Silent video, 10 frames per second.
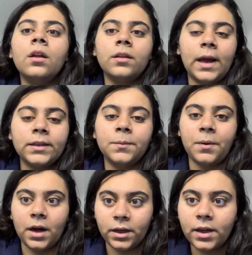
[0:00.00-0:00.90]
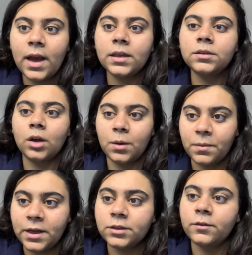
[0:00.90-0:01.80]
that the party has
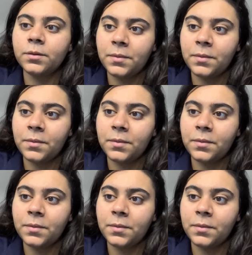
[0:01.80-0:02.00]
solemnized of the